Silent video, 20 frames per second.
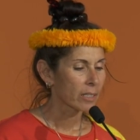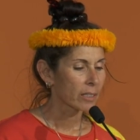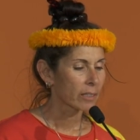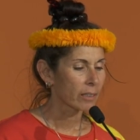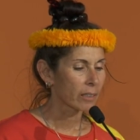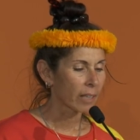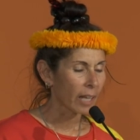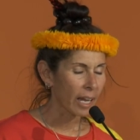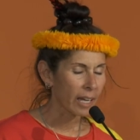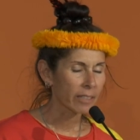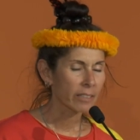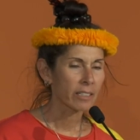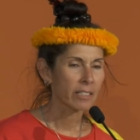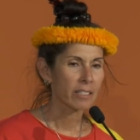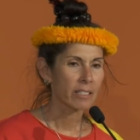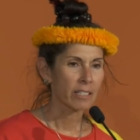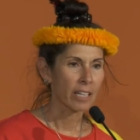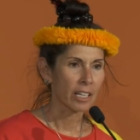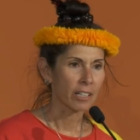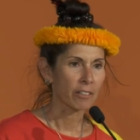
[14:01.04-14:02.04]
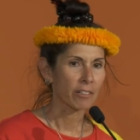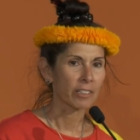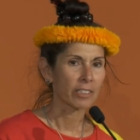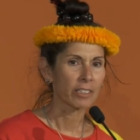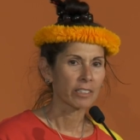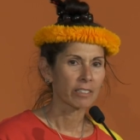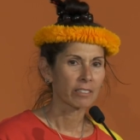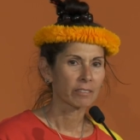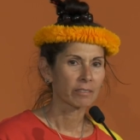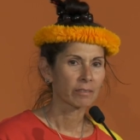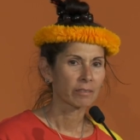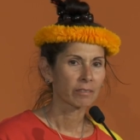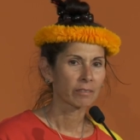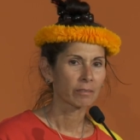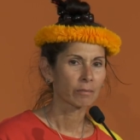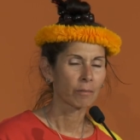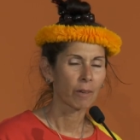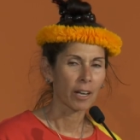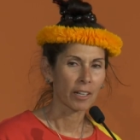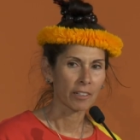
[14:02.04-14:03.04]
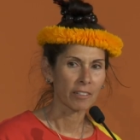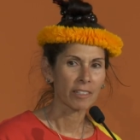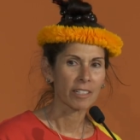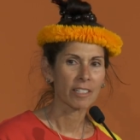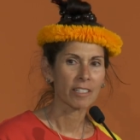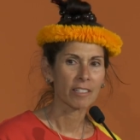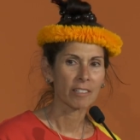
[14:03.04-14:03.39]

land is sacred, water is